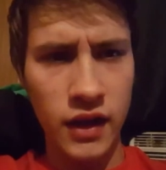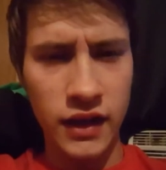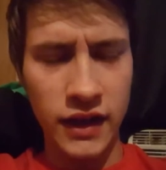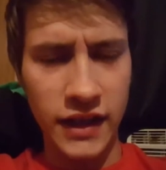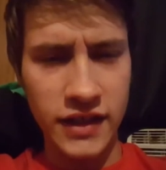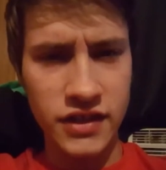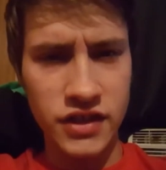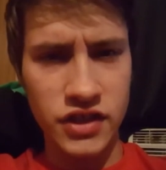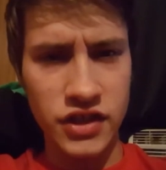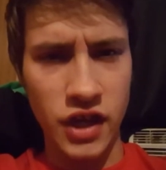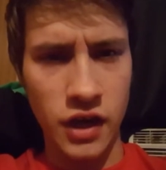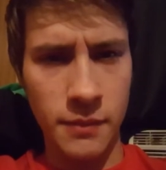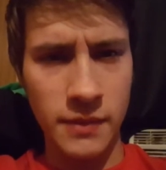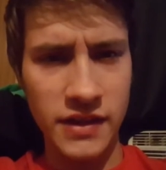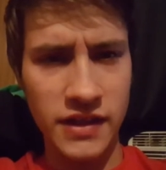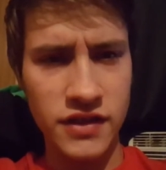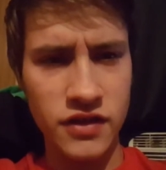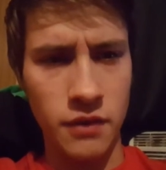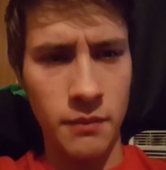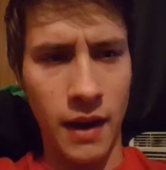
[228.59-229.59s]
Ladies and
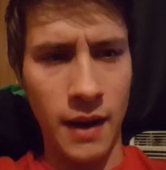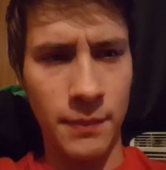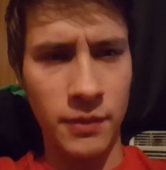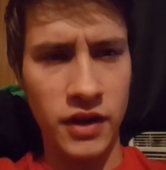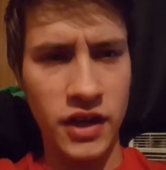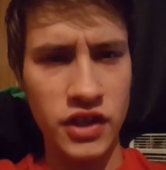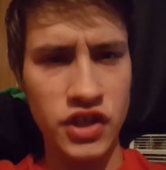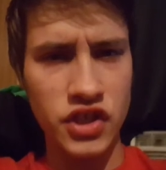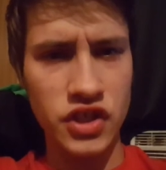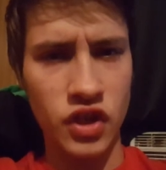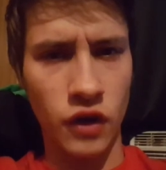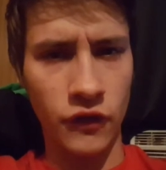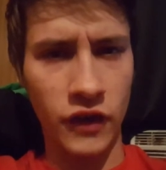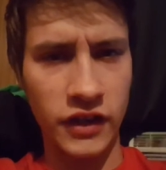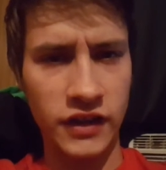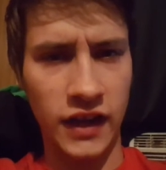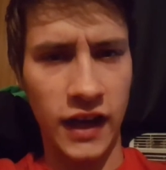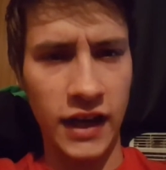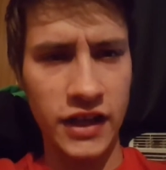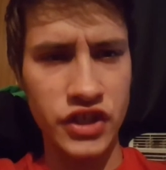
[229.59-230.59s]
gentlemen, these are my predictions. Don't
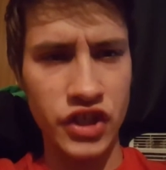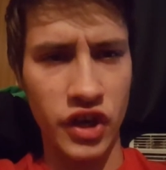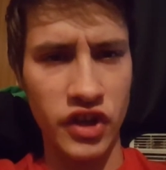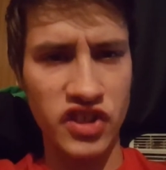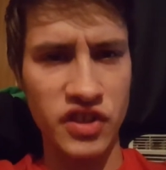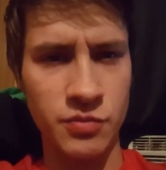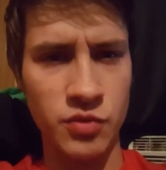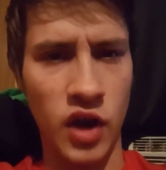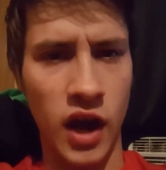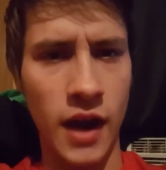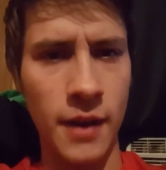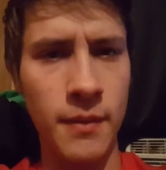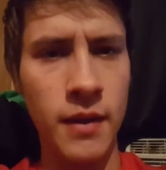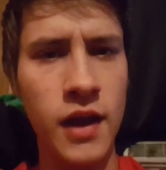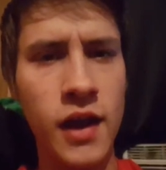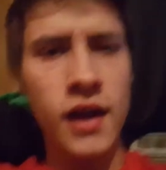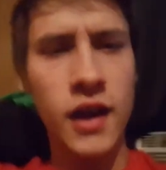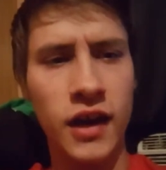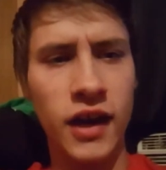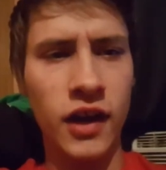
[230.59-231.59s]
forget to like, share, and subscribe.
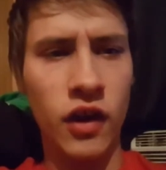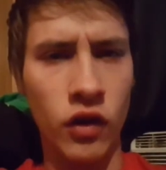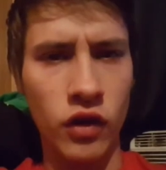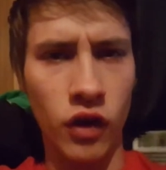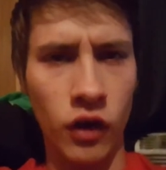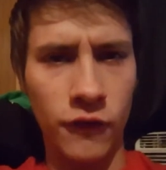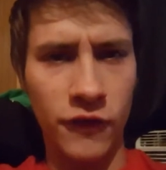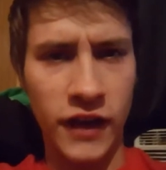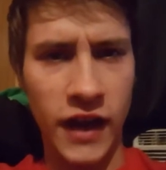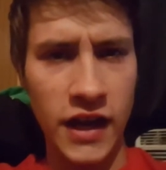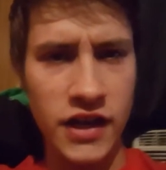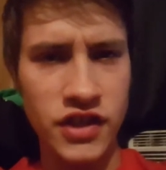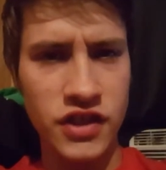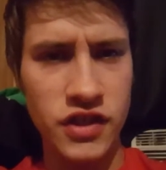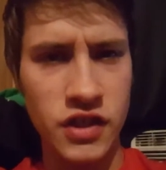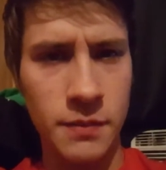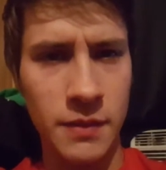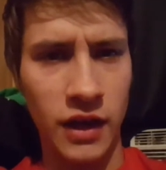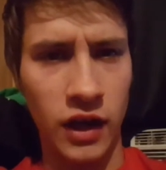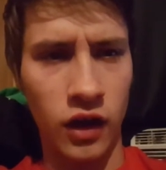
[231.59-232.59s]
Click on
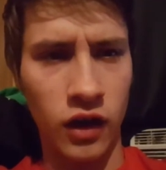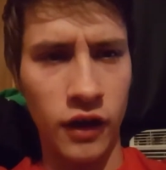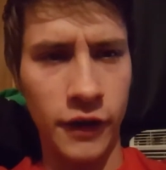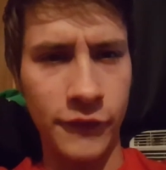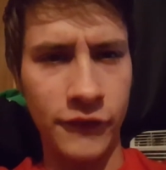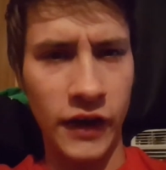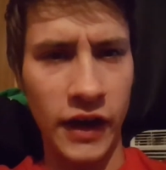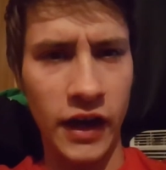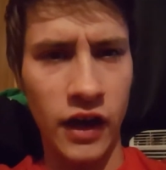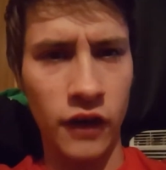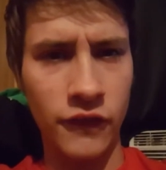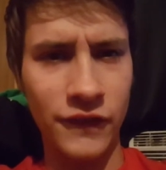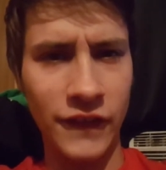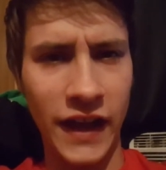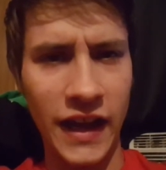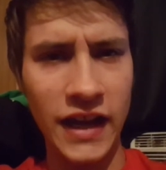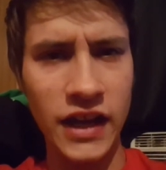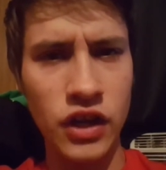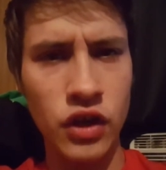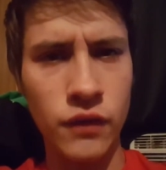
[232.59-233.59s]
notifications to be alerted of
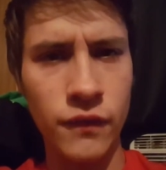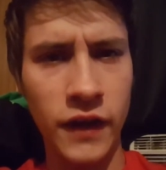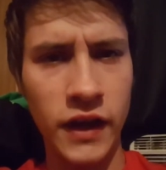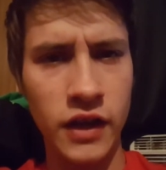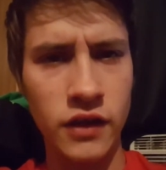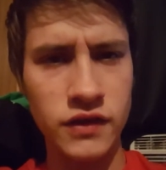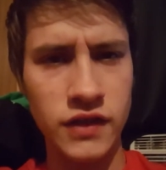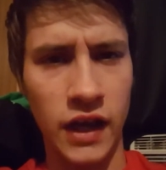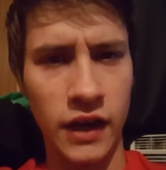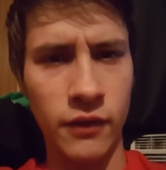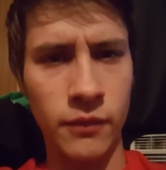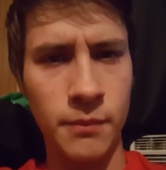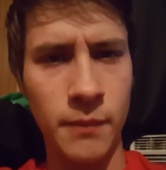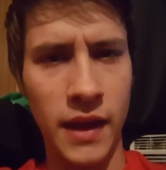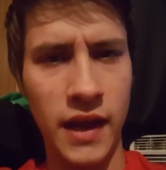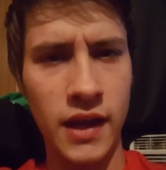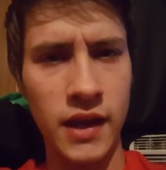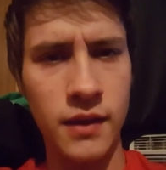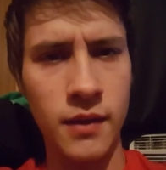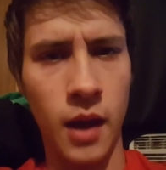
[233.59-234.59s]
any new videos I
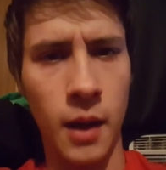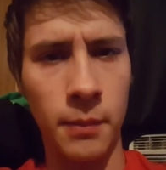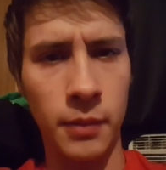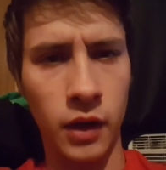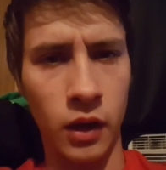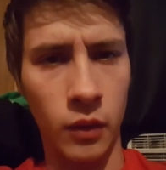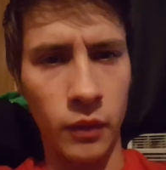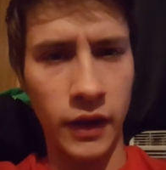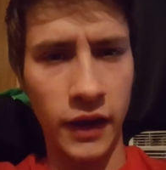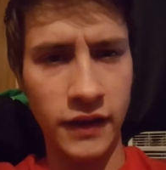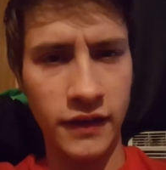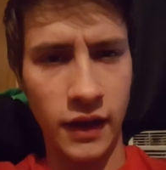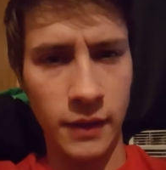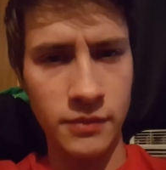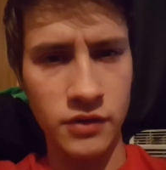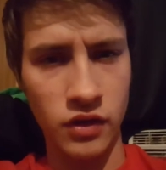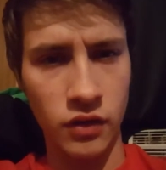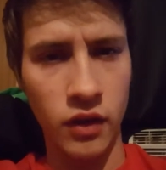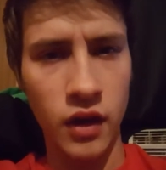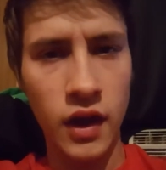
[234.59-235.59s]
may upload
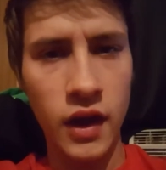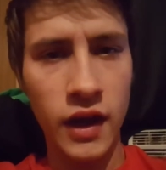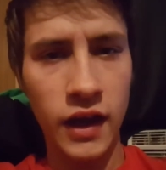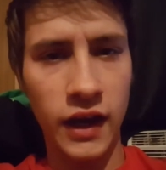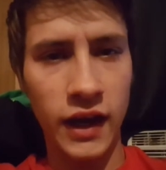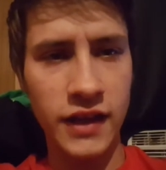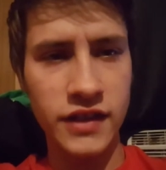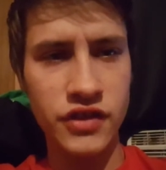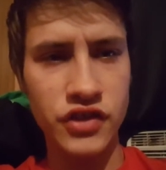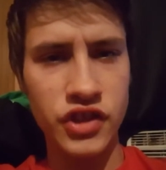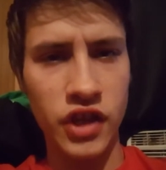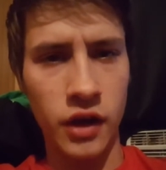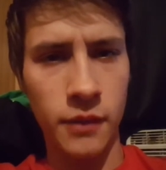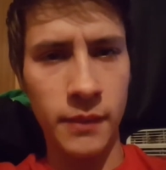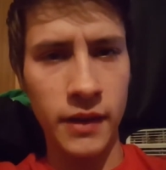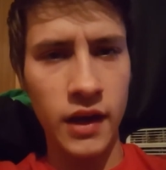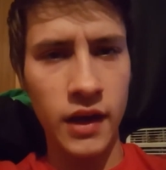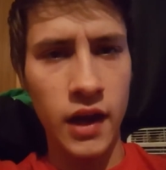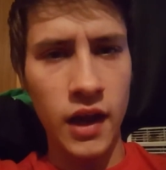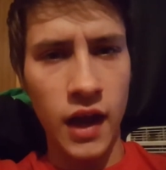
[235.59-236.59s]
anytime soon. Ladies and
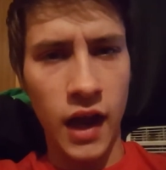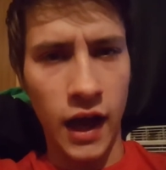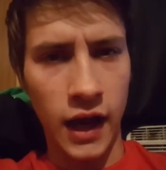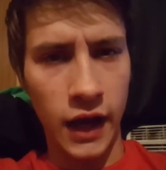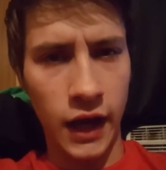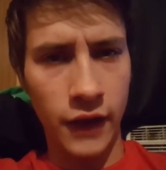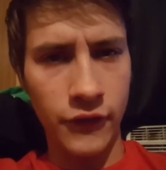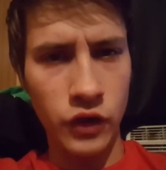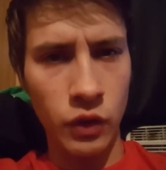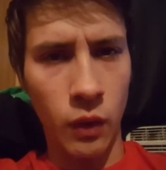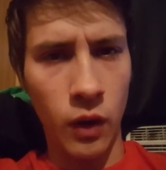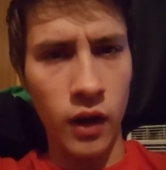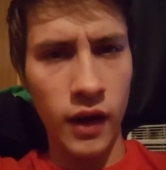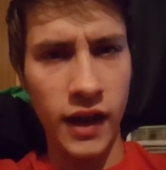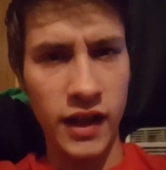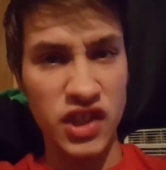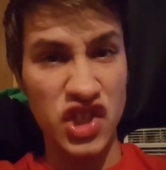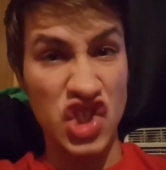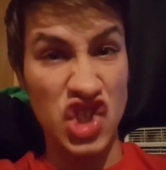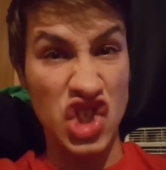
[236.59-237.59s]
gentlemen, I love you all
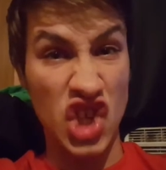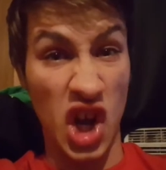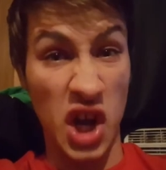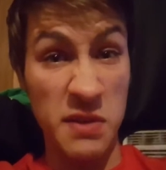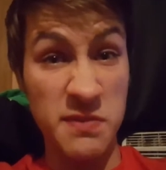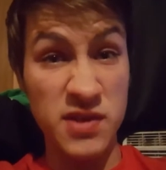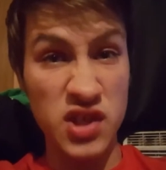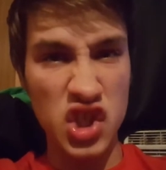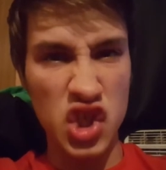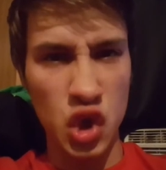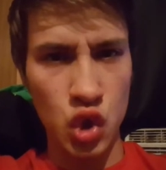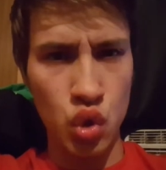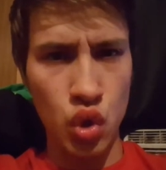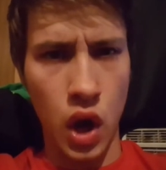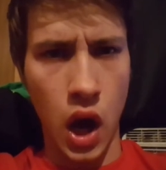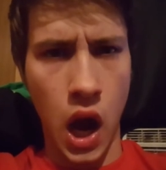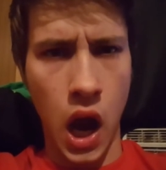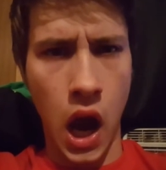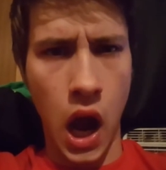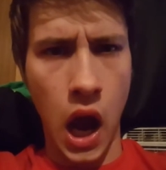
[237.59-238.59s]
and
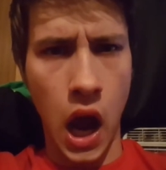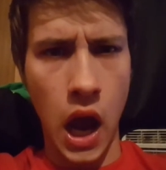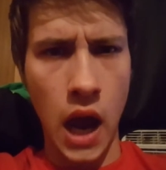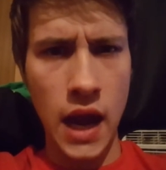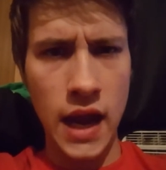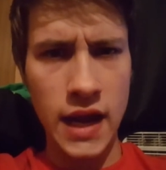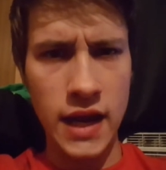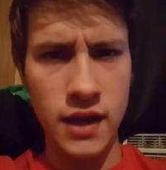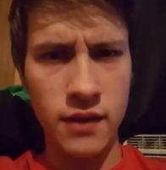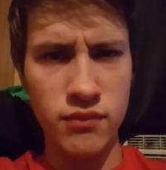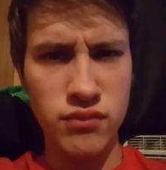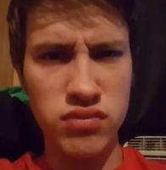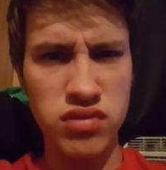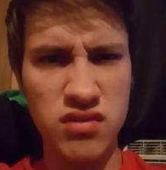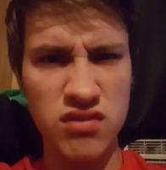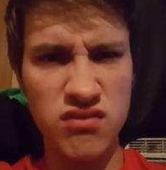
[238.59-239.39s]
subscribe.